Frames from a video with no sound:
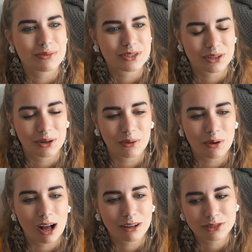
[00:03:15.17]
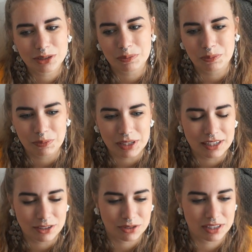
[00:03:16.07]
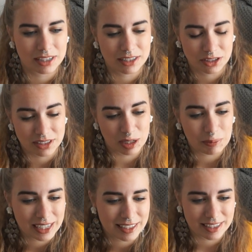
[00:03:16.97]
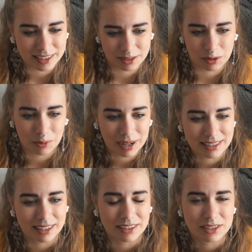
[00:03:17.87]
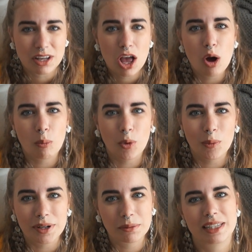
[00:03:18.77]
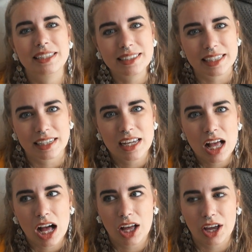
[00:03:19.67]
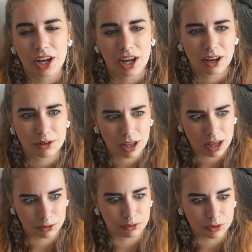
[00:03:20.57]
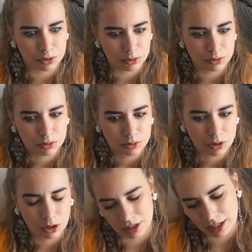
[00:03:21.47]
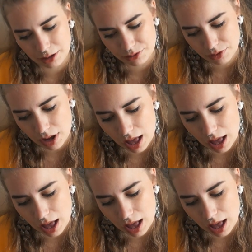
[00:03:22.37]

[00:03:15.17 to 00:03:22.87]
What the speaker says: So after being interested in sustainability and zero waste and this more minimalistic outview on life,